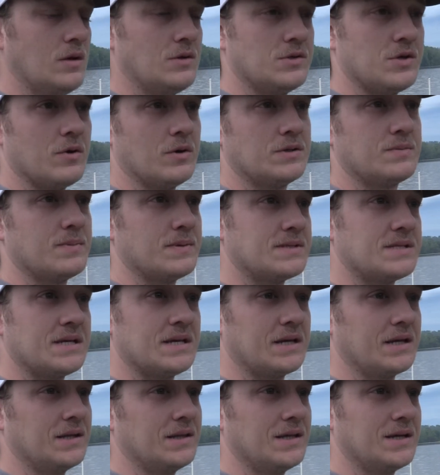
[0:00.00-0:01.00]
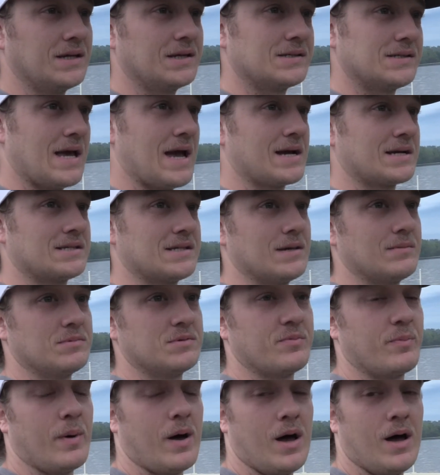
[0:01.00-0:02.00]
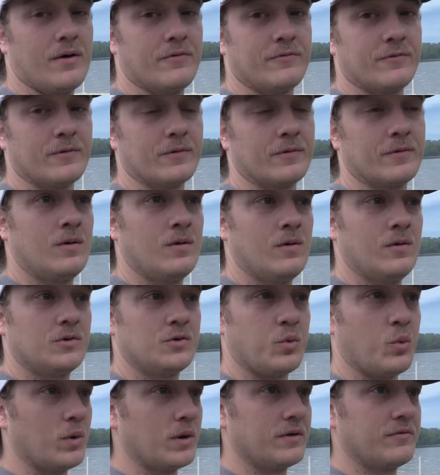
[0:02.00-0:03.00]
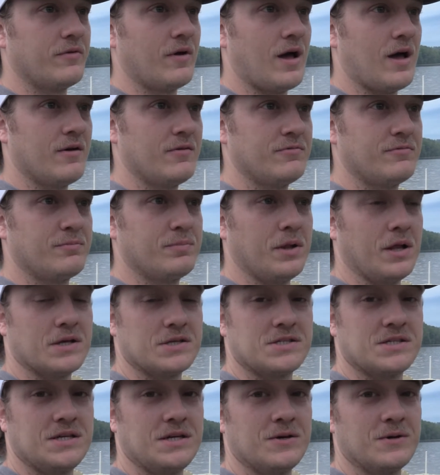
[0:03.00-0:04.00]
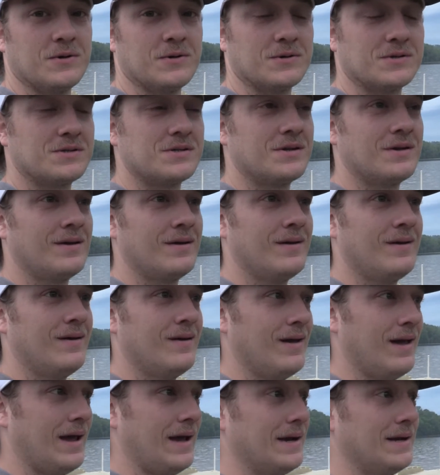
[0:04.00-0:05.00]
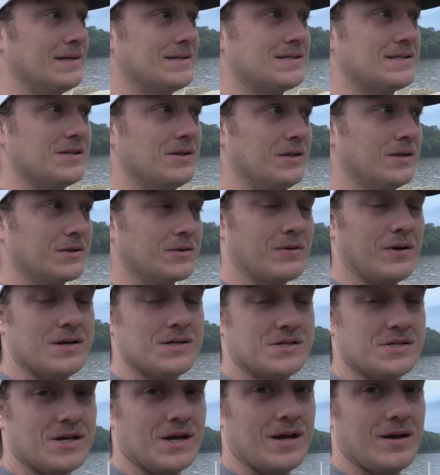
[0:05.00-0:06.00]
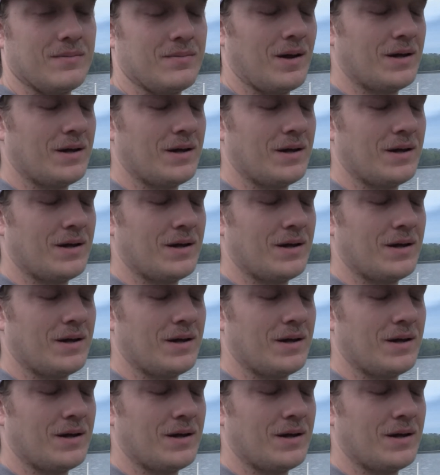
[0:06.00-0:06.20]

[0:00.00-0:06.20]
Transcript: So it's been sitting in the exact same spot for 25 plus years and it's still in great shape.